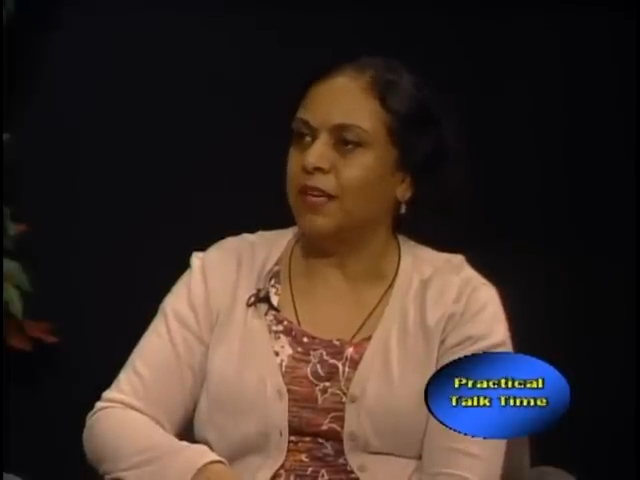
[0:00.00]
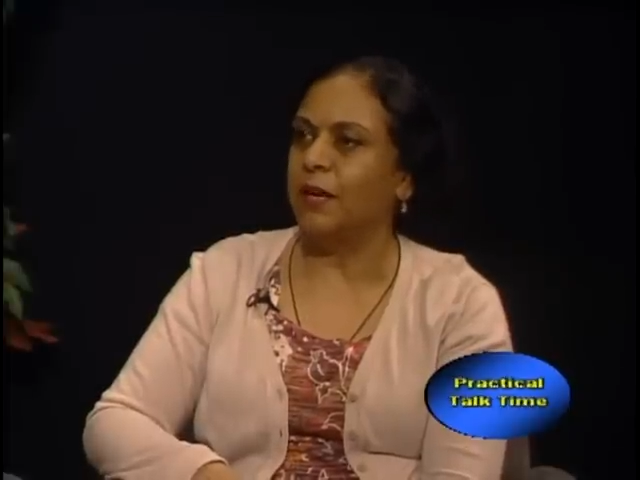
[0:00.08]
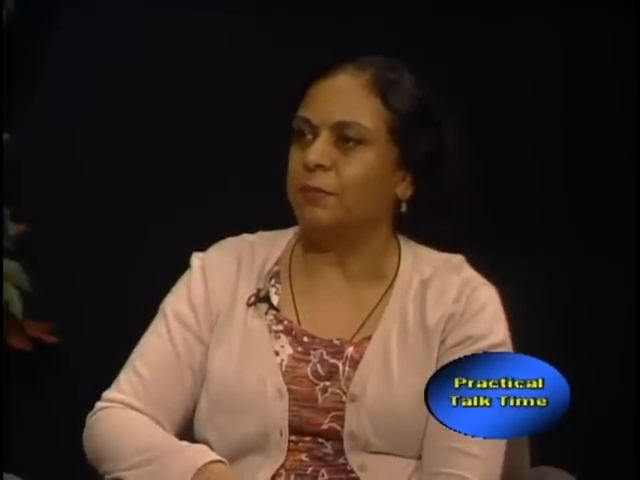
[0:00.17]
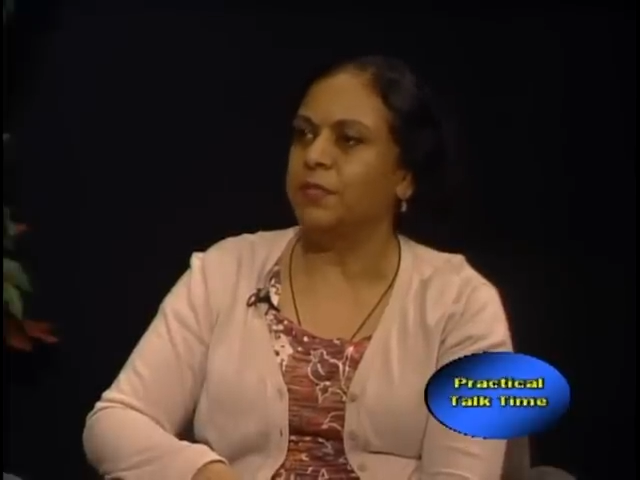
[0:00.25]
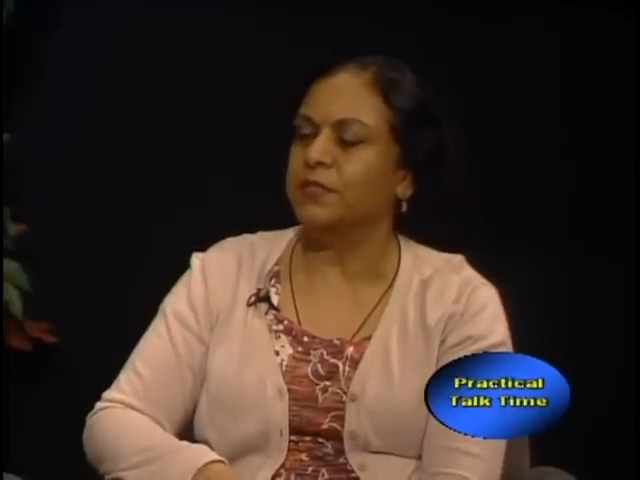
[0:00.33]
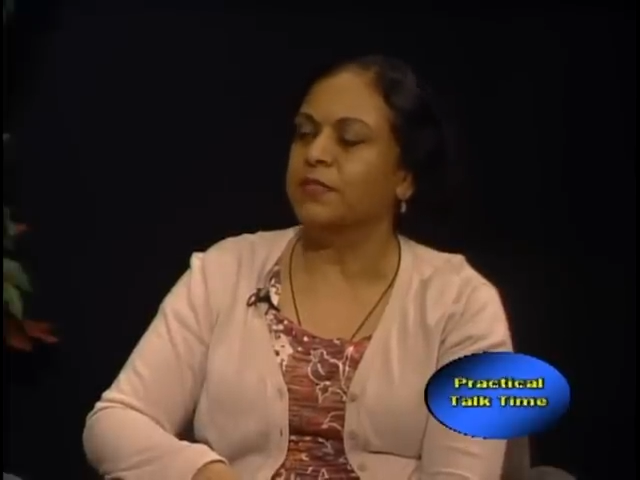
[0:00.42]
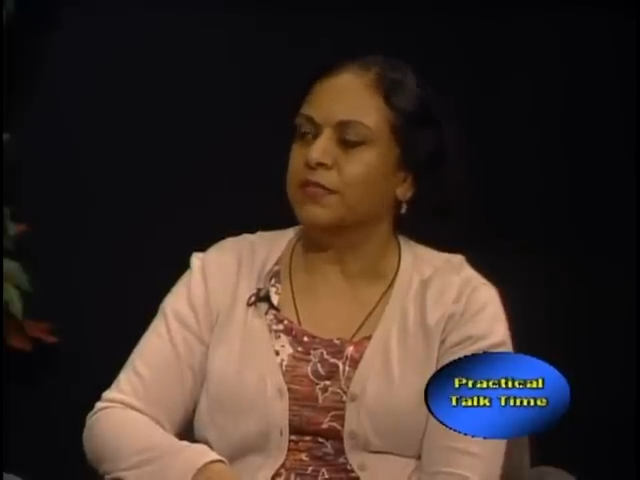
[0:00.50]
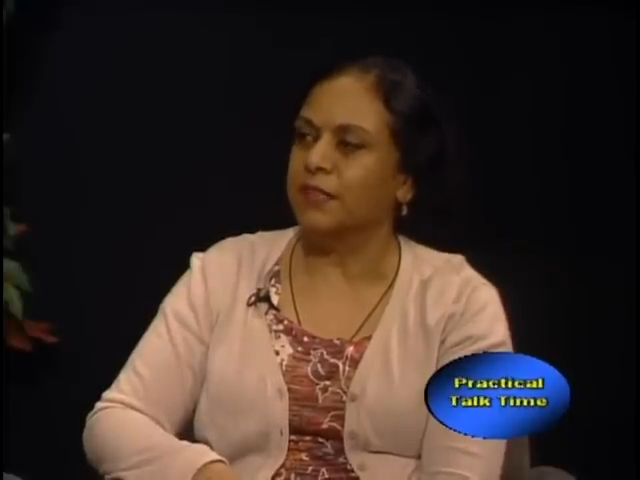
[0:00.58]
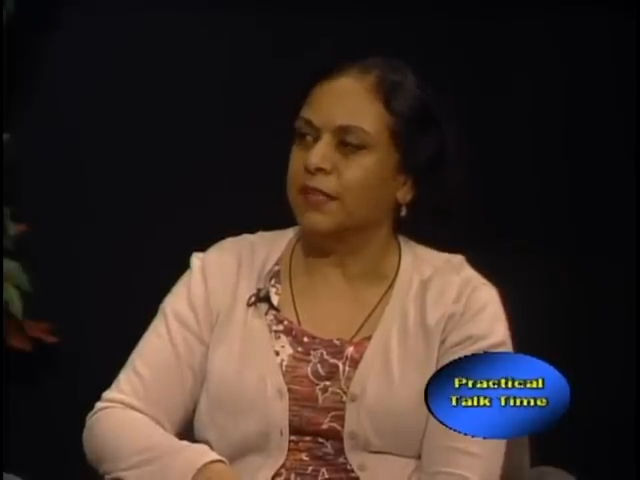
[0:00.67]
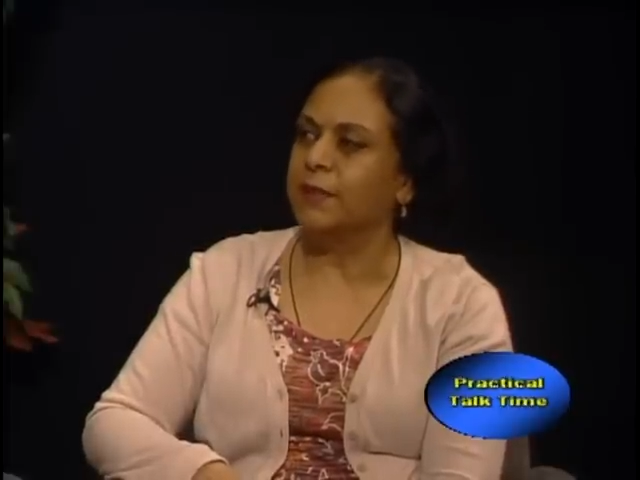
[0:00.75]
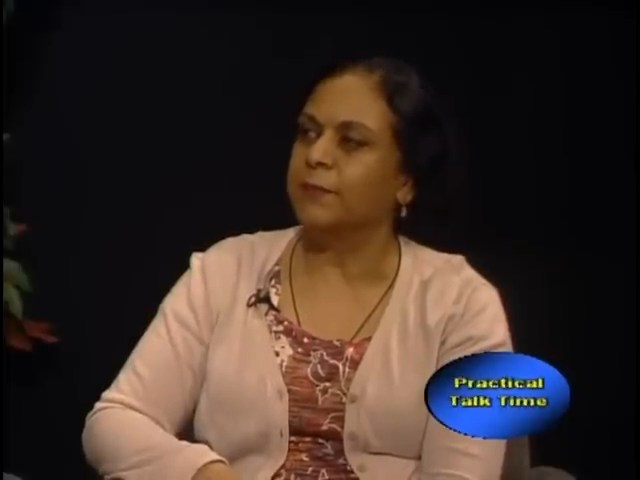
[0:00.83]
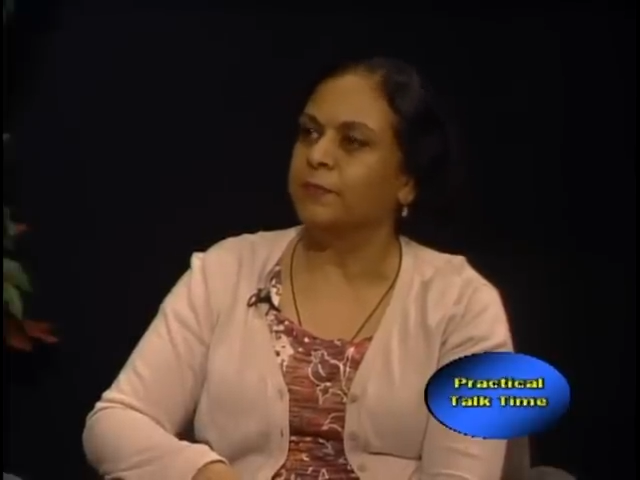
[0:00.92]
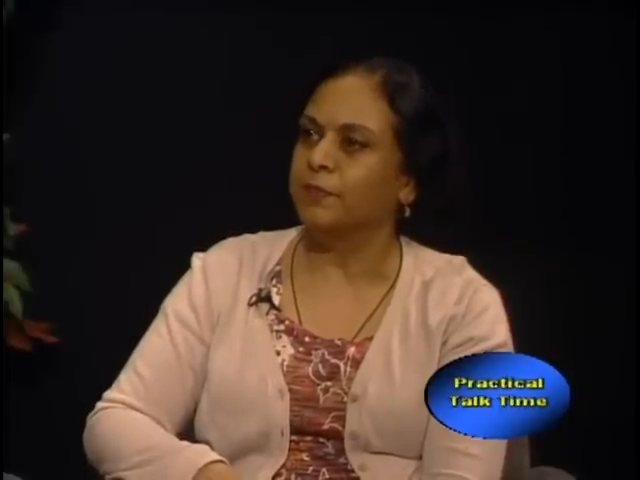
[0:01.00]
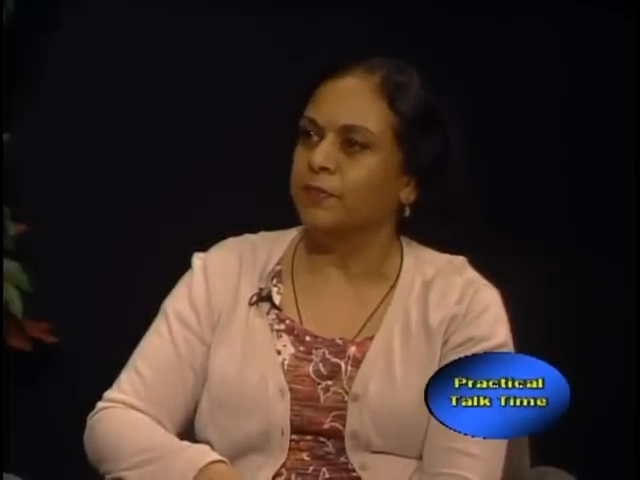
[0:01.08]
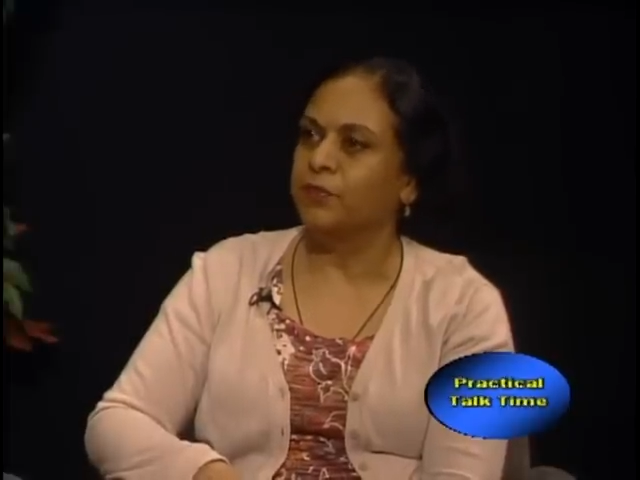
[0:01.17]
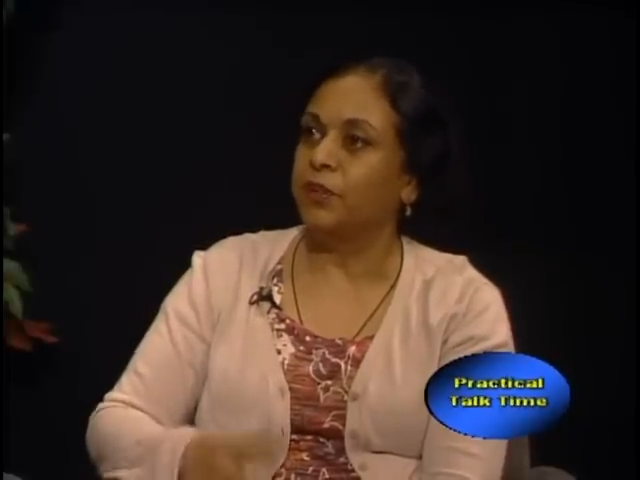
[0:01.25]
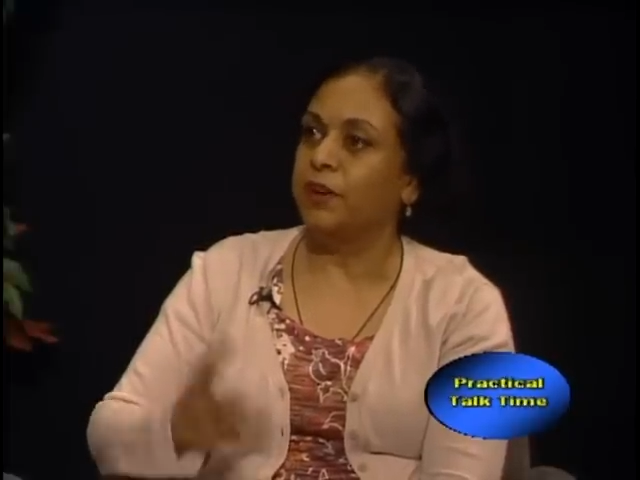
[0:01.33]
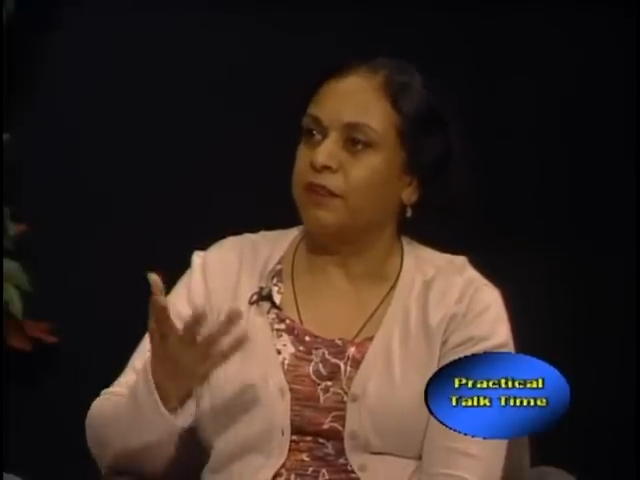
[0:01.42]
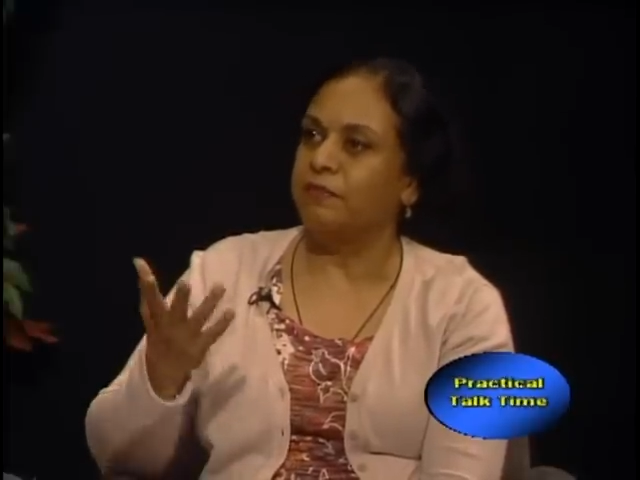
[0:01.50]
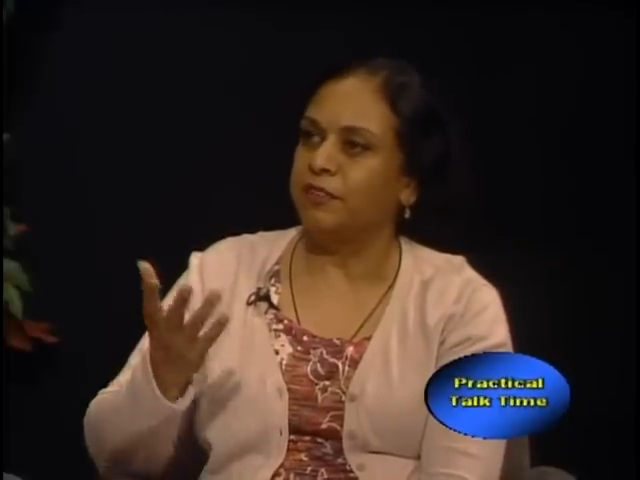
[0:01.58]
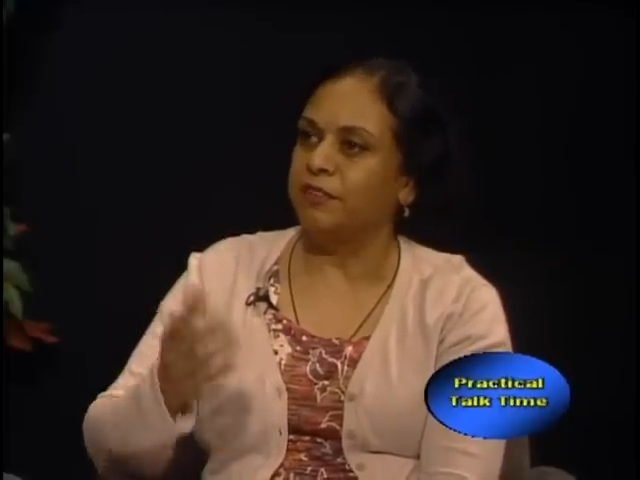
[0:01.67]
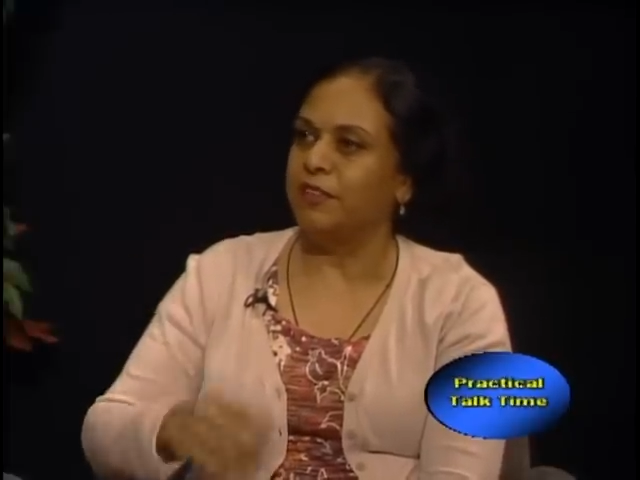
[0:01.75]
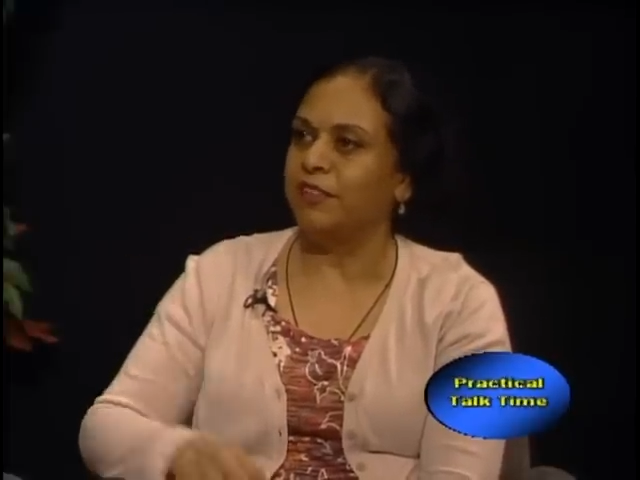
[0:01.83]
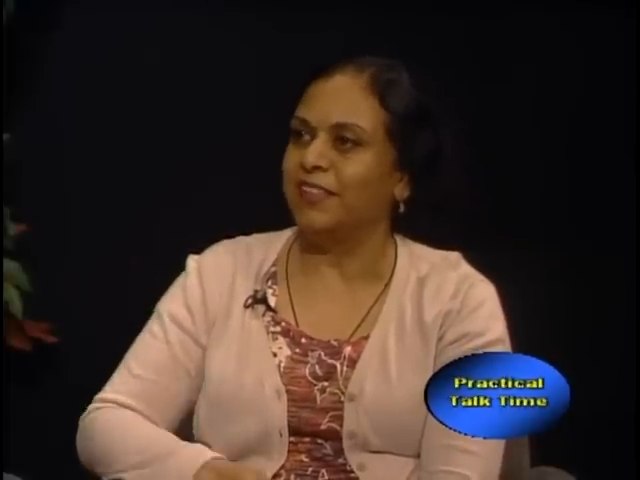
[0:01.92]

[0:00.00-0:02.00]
Nothing happens. Yeah, forever, really.